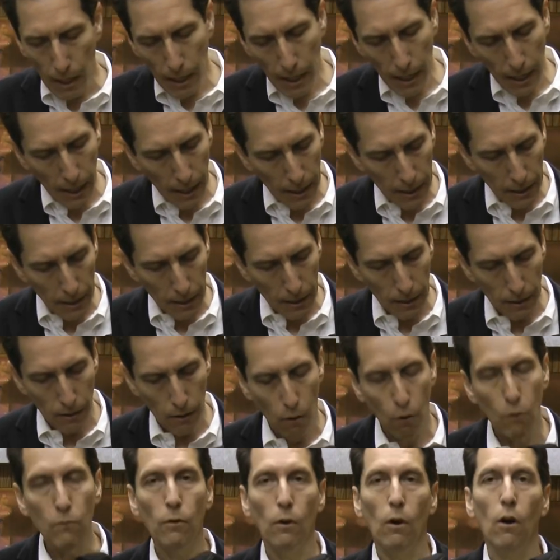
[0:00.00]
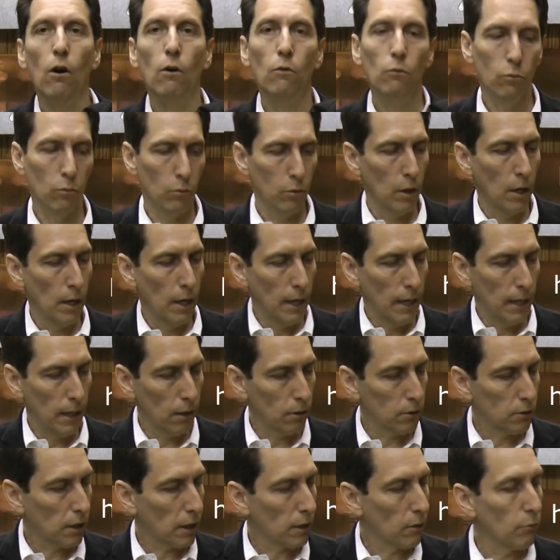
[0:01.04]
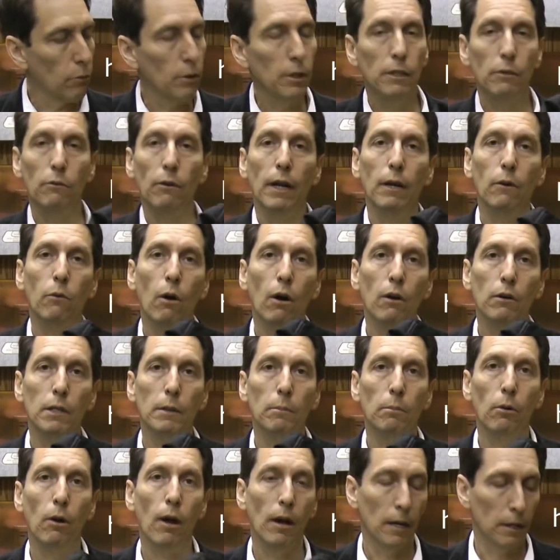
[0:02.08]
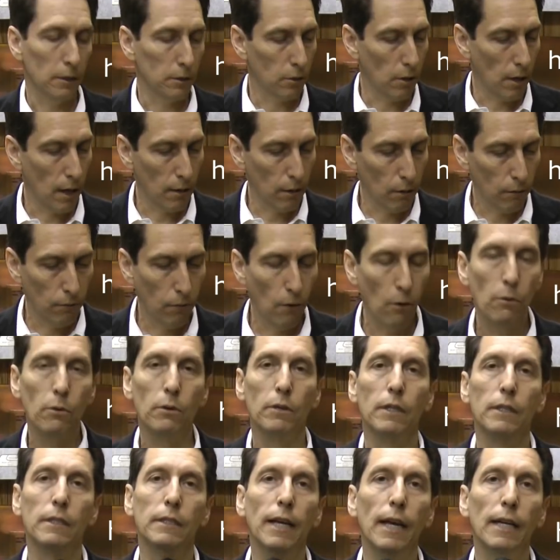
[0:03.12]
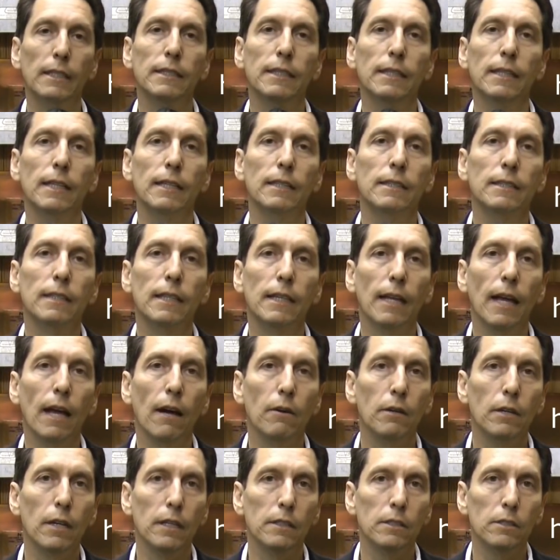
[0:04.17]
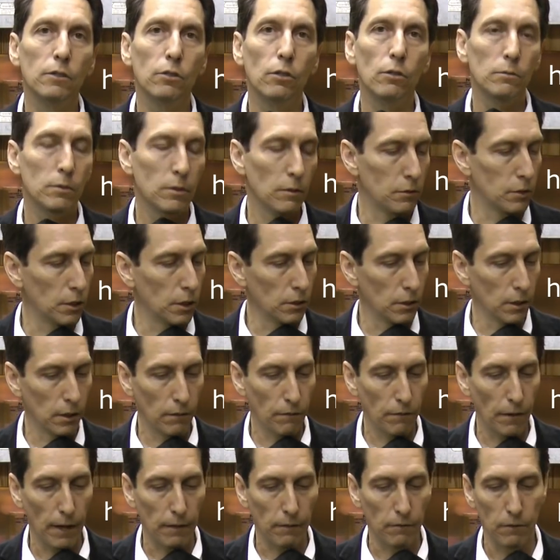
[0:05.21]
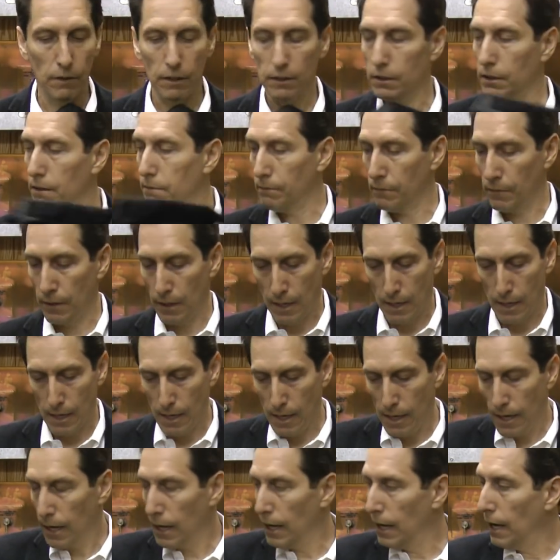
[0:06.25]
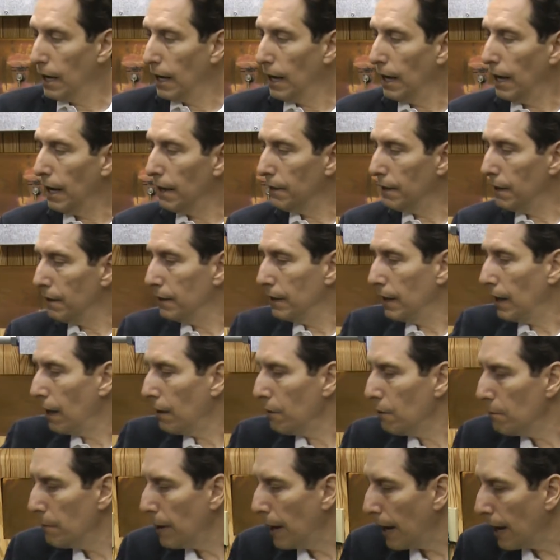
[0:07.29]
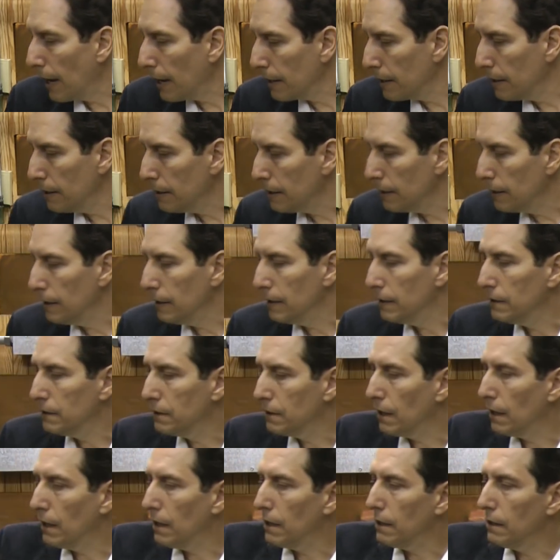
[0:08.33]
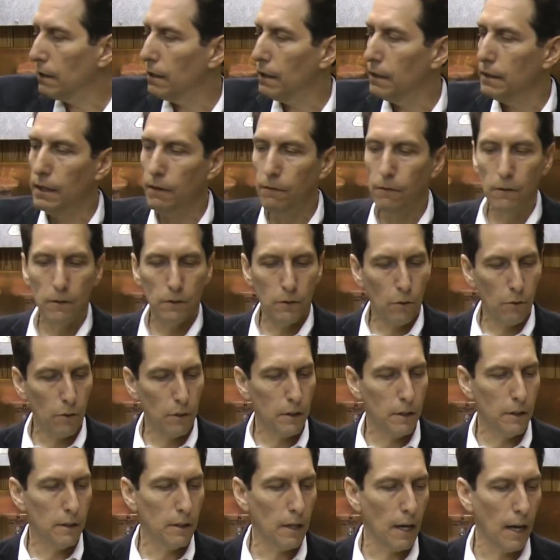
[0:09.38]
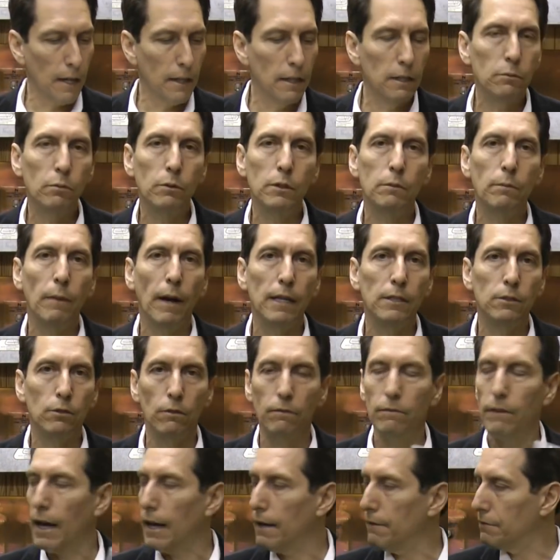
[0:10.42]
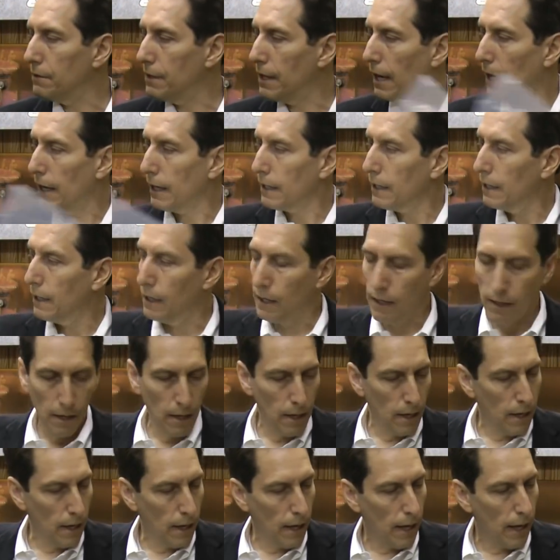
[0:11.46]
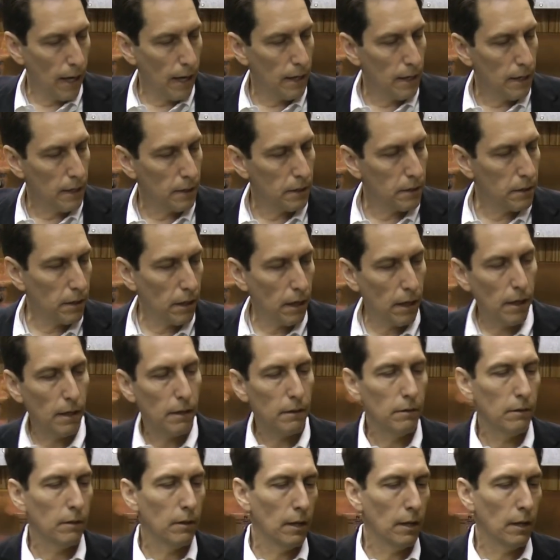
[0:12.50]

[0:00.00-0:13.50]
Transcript: and uh, overall it looks like a really great quality product. So I look forward to testing it and seeing how it does in terms of shielding effectiveness. And then the other bag is uh, a different sort of design. This one's by SurviveTek, and it's uh,